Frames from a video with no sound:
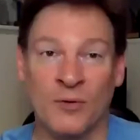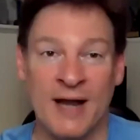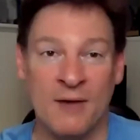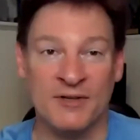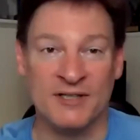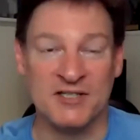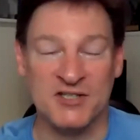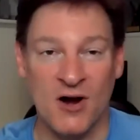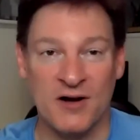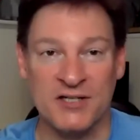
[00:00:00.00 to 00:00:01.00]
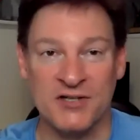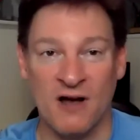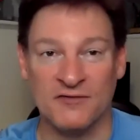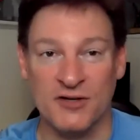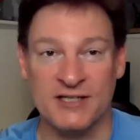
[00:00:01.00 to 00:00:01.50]
We're not with this start he's
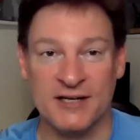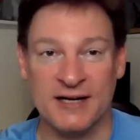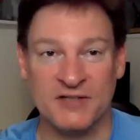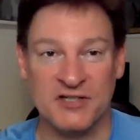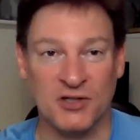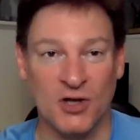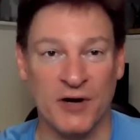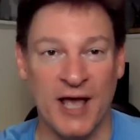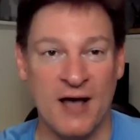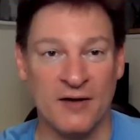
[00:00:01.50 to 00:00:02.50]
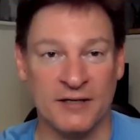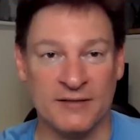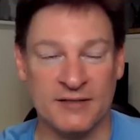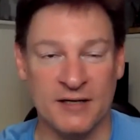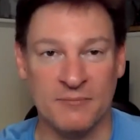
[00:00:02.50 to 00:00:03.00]
off to. He's going to have to slow down
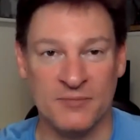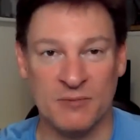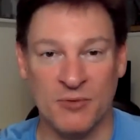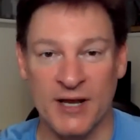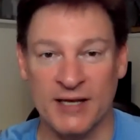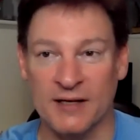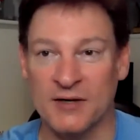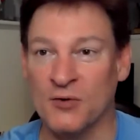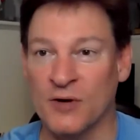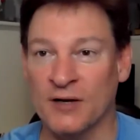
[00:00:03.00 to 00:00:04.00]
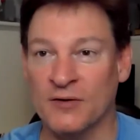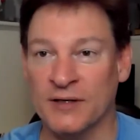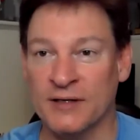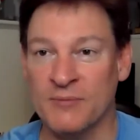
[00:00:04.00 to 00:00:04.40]
to, to to break it in New England.